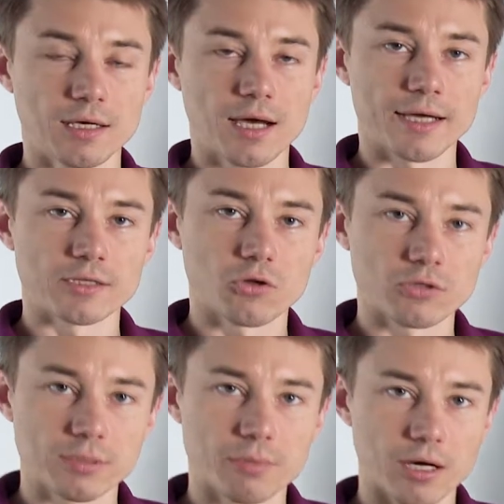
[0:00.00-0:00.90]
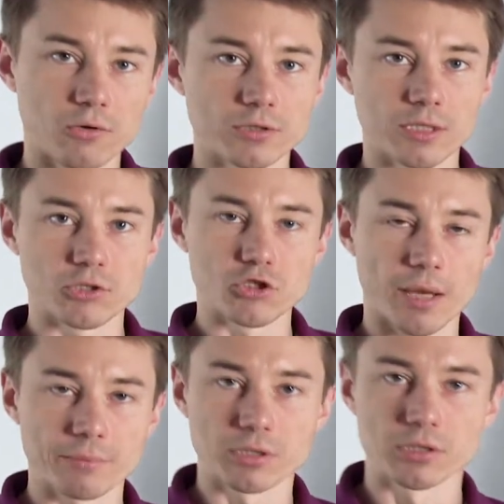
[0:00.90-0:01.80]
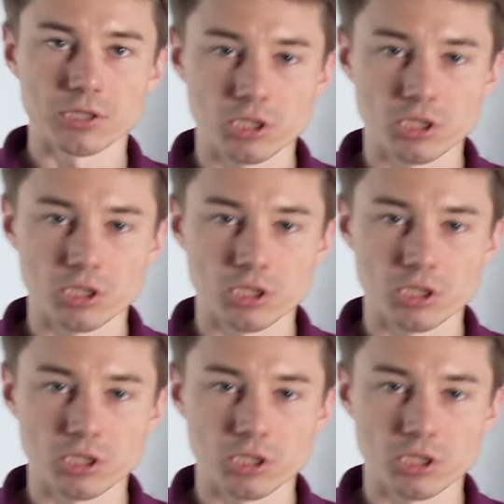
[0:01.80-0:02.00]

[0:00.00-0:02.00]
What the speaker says: I talked about chapters,